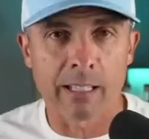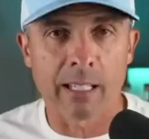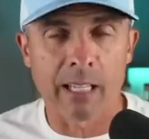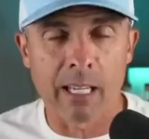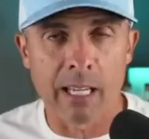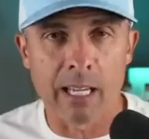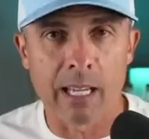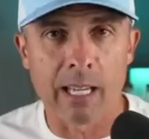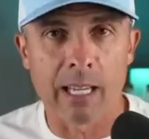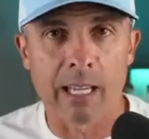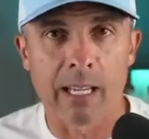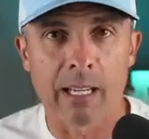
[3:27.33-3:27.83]

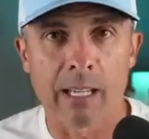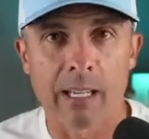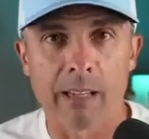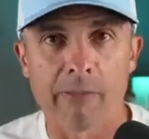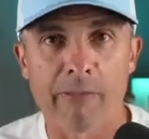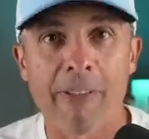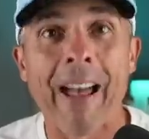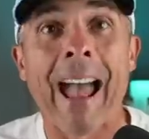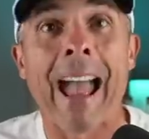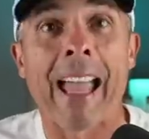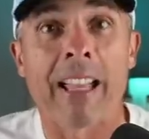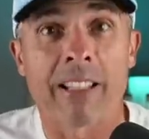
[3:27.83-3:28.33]
kid,
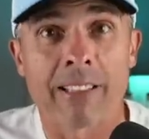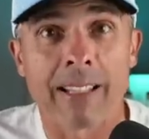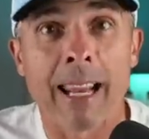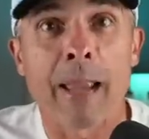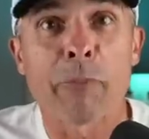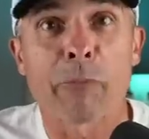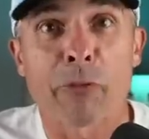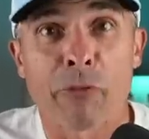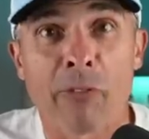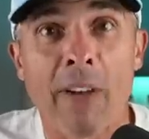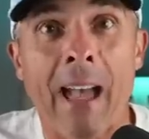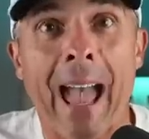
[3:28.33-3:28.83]
his
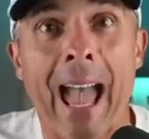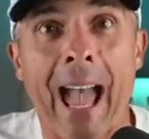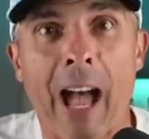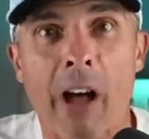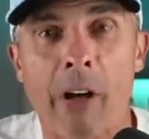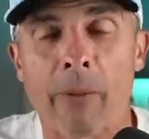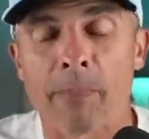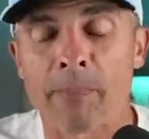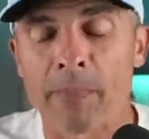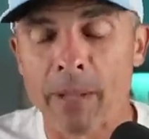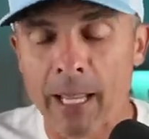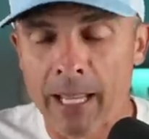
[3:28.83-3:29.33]
name's
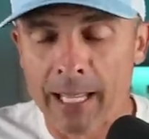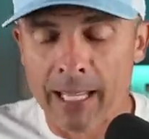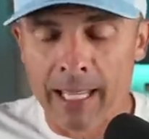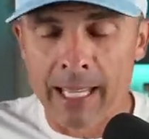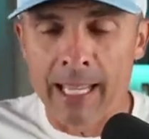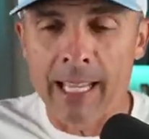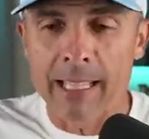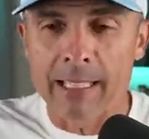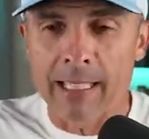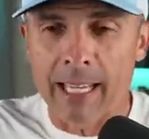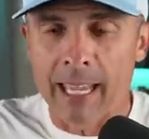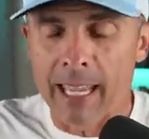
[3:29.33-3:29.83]
Val, he
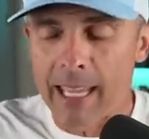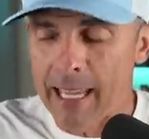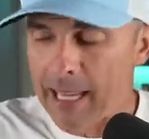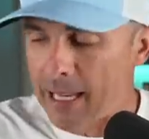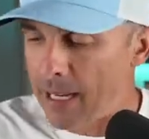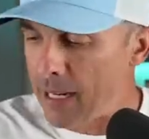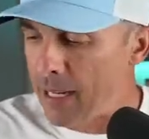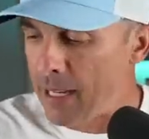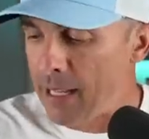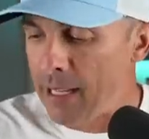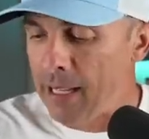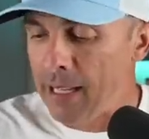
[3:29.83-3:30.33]
gets
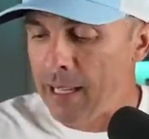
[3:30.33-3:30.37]
hit